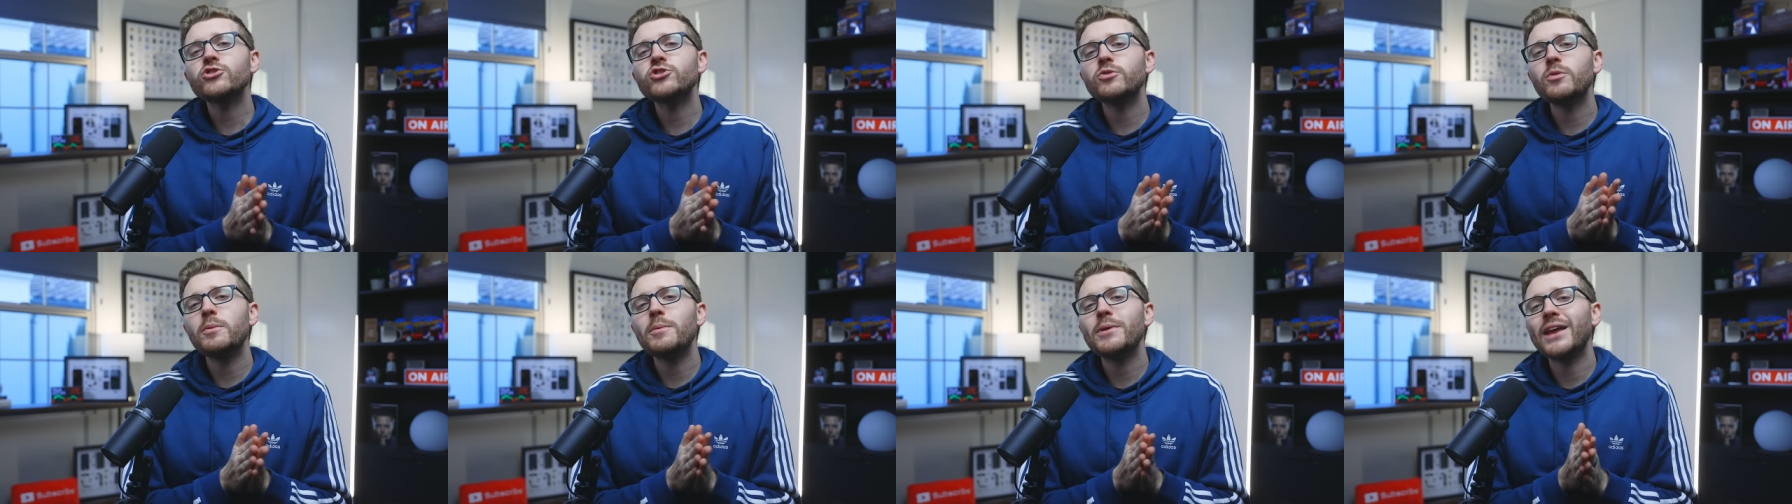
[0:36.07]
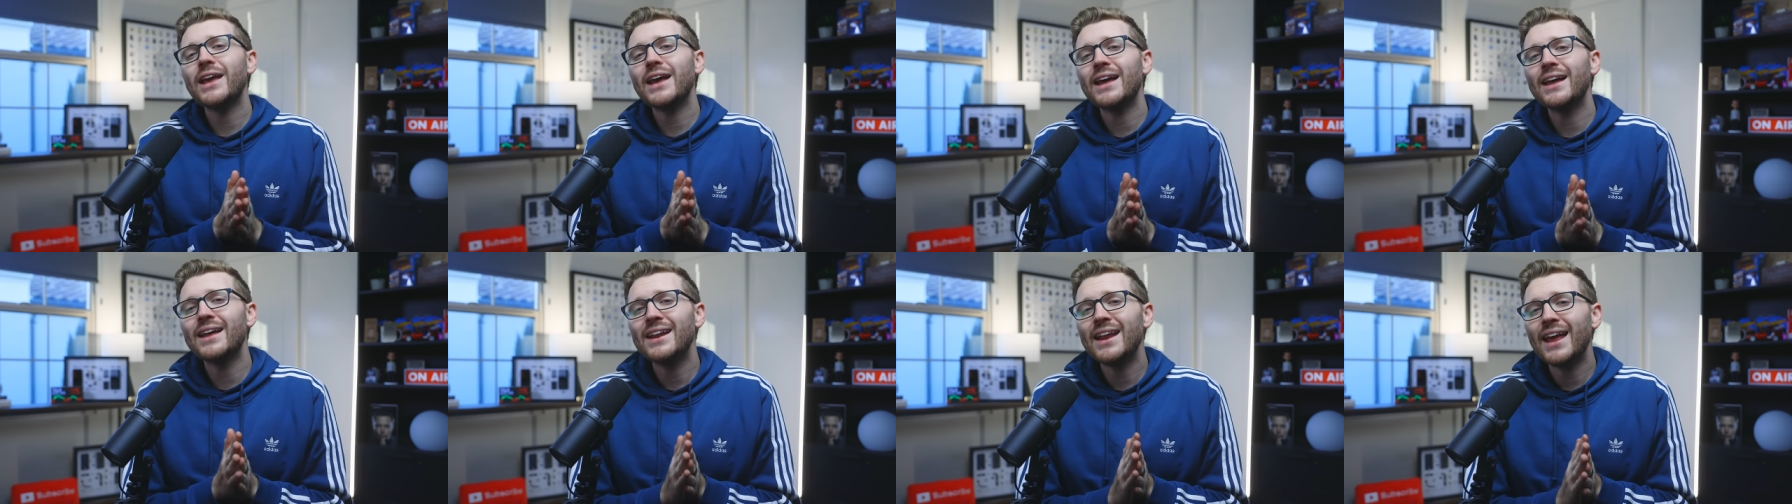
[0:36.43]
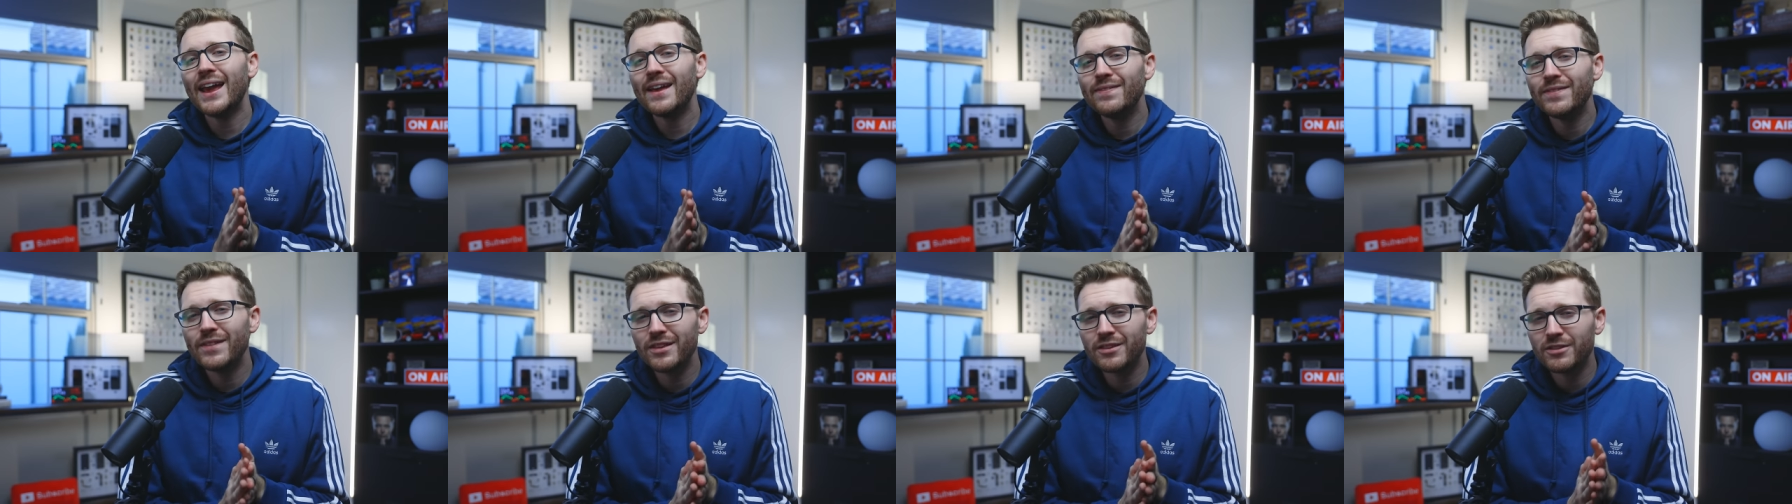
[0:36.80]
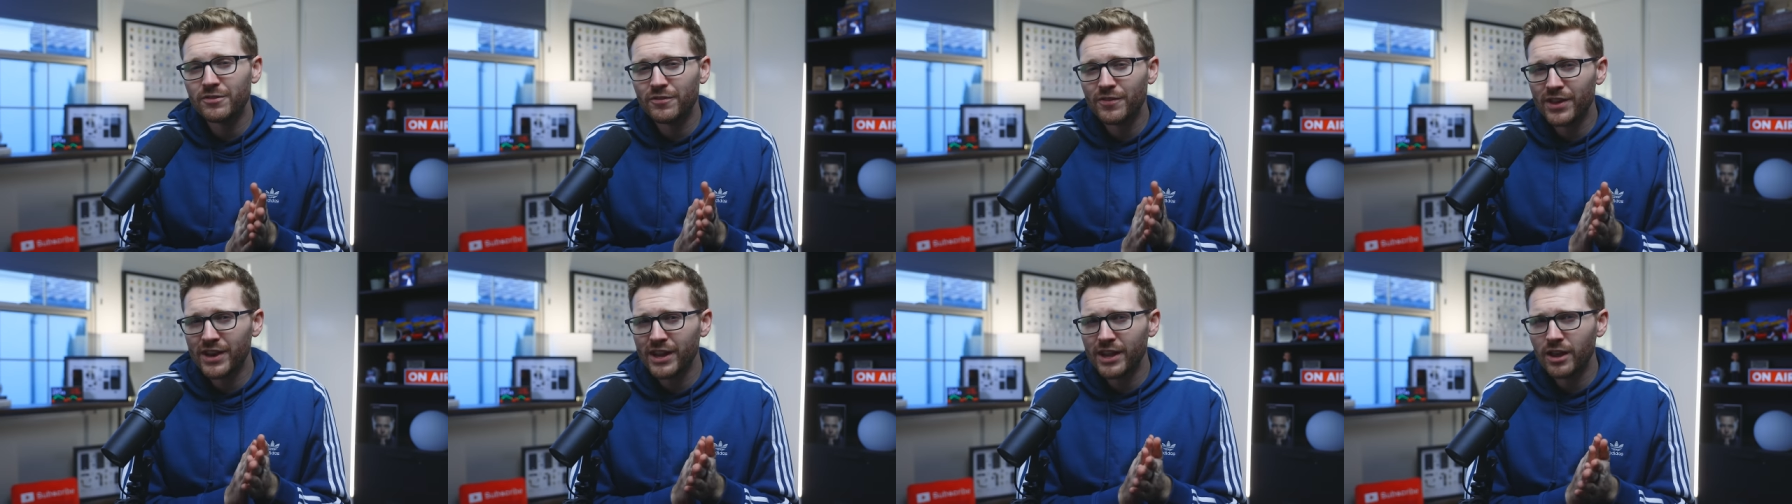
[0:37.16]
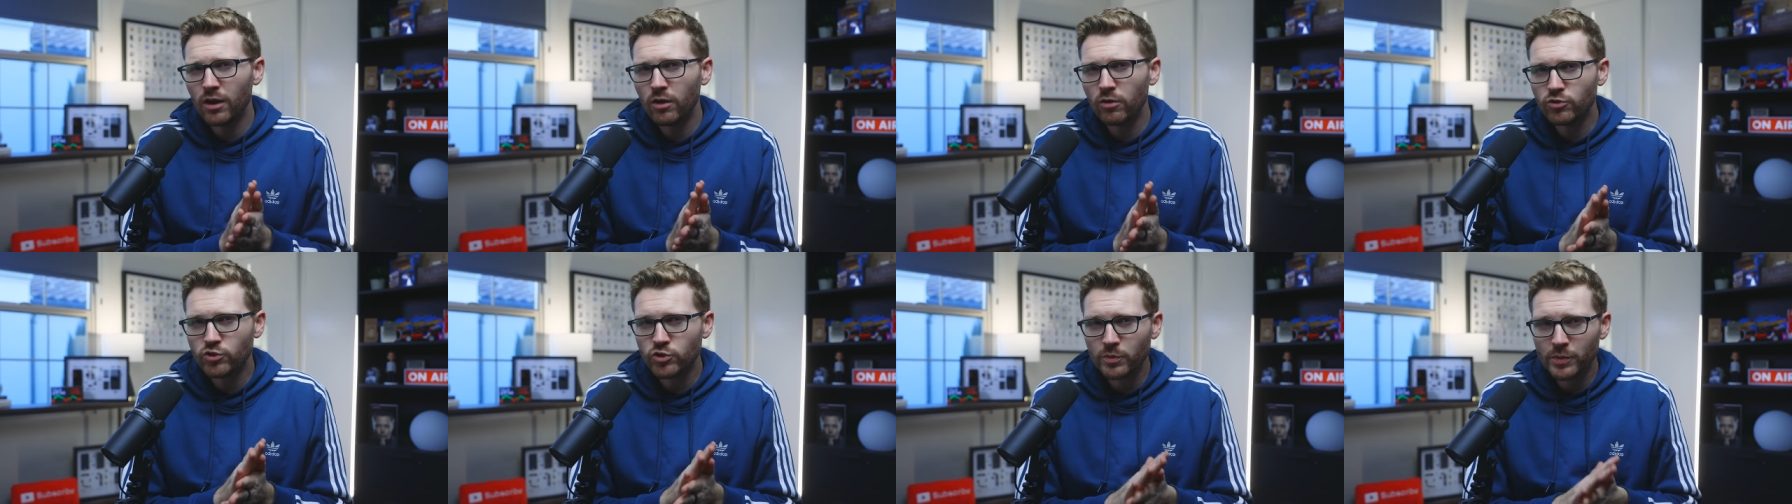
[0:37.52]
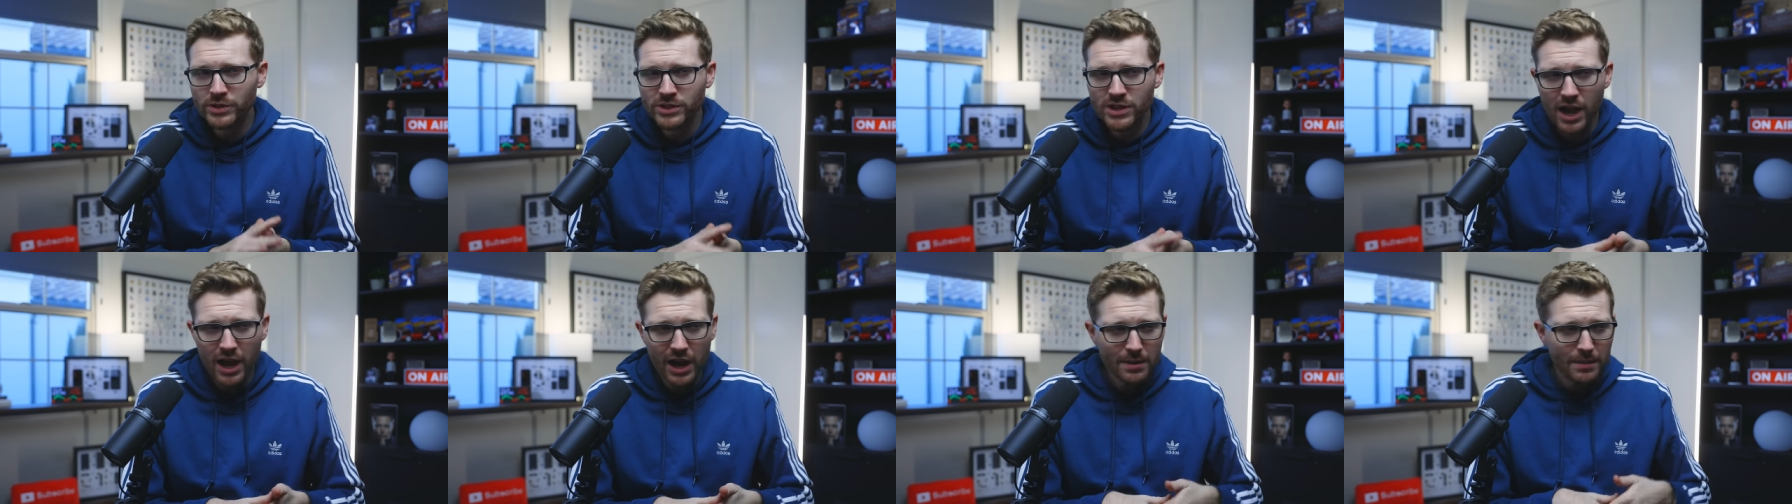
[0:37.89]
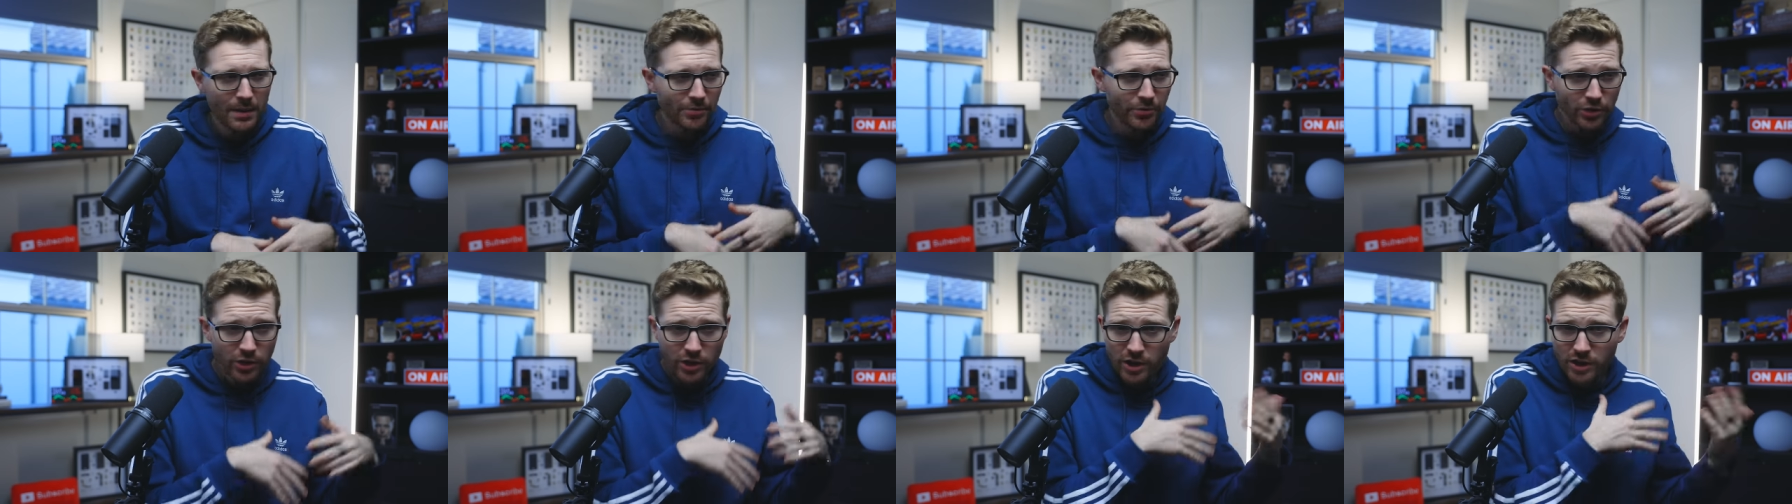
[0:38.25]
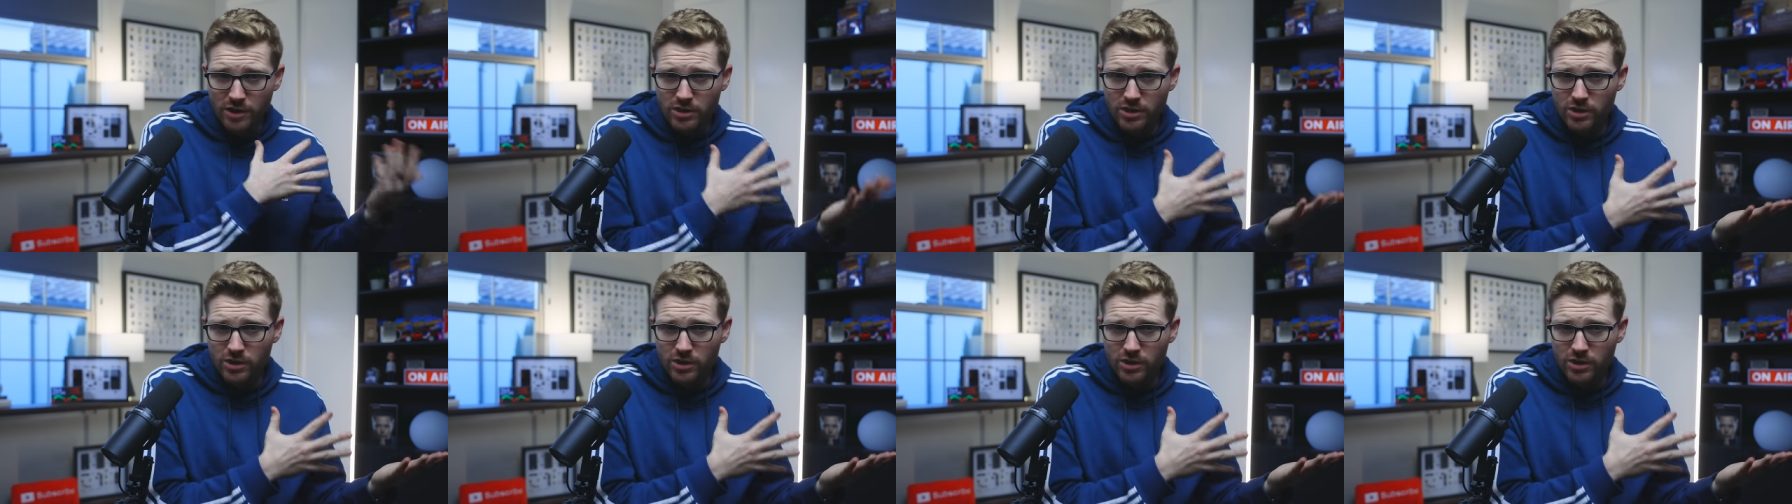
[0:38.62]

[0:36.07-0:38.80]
should we begin in this video? Should we talk about the good